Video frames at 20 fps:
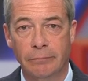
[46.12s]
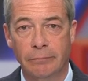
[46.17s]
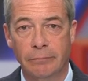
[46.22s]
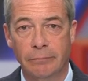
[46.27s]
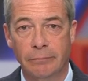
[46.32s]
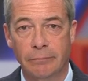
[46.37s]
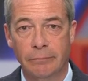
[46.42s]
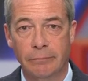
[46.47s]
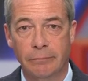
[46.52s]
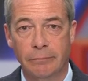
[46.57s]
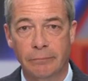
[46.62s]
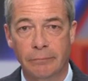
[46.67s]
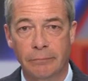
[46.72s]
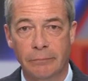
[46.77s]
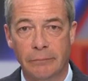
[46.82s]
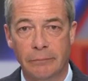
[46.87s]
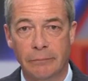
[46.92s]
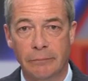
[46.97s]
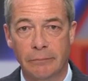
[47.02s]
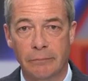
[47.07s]

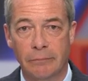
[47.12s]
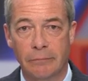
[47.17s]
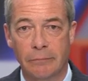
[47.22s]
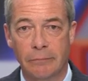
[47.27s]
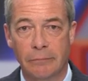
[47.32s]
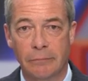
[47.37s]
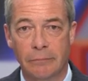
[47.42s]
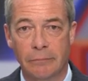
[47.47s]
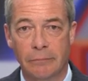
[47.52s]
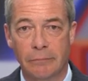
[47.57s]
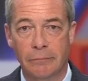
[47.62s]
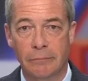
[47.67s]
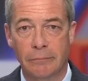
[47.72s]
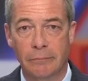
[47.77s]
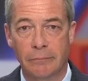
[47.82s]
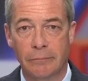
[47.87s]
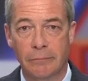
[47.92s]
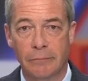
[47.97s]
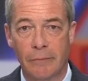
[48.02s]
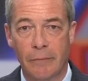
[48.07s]

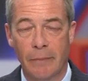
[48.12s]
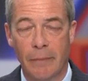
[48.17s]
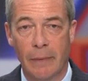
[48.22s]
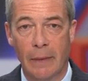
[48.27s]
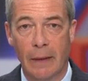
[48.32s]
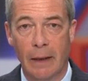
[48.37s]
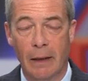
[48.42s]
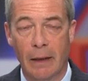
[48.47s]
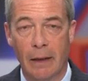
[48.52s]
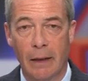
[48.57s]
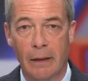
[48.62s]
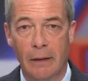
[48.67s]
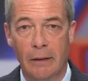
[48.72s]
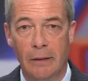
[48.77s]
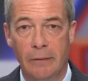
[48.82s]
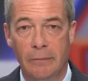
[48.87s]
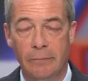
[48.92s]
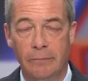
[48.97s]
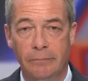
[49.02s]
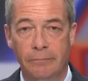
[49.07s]

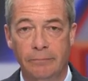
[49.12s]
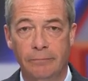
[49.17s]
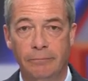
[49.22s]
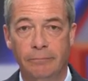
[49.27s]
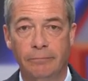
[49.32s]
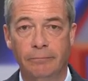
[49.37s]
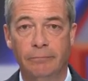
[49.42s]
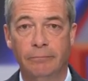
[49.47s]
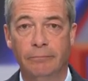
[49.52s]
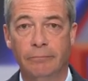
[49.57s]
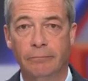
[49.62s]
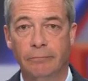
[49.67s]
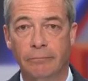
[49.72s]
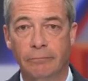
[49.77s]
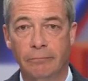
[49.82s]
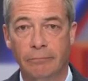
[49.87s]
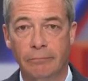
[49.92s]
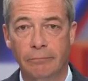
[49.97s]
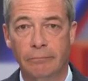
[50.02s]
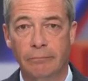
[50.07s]

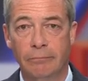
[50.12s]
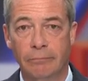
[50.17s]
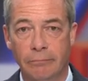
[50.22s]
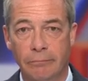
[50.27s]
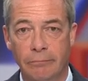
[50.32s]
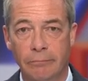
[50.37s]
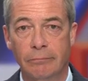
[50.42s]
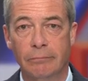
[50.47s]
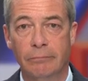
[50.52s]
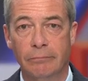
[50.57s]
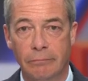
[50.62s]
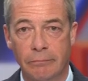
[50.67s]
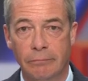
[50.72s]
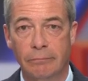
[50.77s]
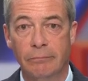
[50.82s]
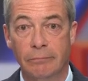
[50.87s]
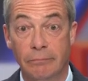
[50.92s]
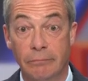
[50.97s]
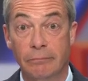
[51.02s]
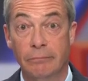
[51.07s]

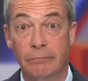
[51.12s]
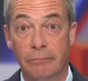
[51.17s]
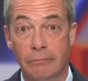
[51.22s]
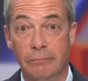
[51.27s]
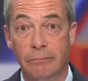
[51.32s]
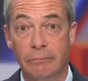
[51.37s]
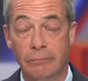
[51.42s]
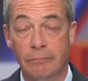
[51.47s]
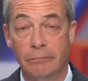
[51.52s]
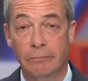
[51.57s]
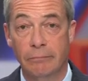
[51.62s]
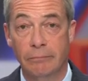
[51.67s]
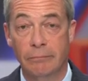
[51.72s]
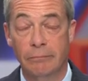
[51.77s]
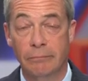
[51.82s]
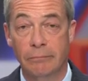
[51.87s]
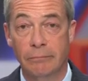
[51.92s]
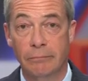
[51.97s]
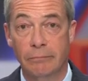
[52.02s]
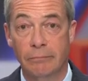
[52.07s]

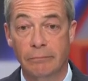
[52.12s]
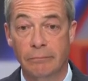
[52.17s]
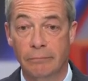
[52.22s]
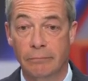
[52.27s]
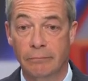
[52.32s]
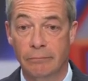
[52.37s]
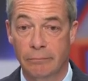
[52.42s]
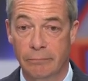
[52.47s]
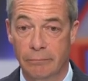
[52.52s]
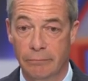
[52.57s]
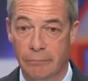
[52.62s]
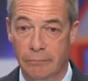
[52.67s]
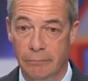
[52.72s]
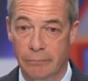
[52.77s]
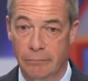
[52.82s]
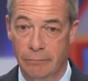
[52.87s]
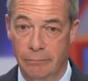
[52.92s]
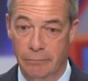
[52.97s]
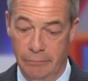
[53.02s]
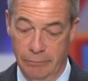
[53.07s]

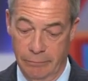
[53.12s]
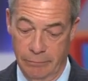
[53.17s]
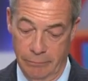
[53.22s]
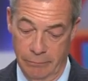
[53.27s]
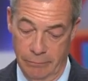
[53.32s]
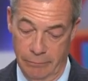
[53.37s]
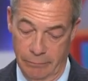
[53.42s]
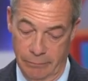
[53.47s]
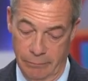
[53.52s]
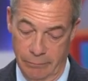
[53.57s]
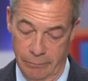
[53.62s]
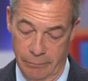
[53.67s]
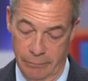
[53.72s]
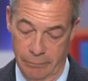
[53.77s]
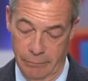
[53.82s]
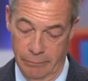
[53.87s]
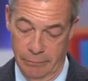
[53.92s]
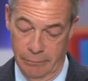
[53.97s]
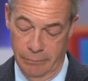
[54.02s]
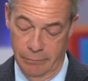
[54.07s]
(silent)